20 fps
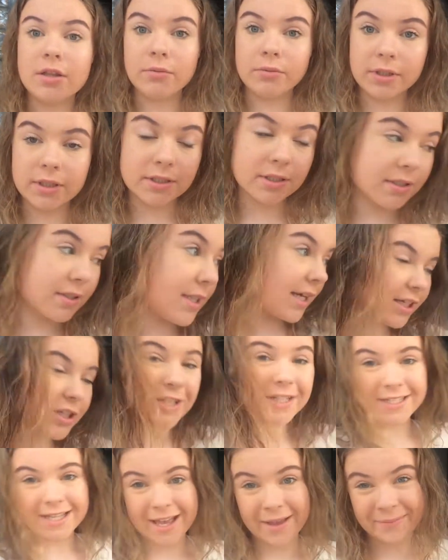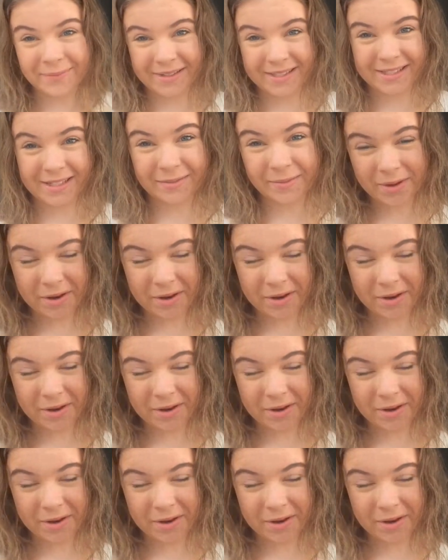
the worst because that just happened to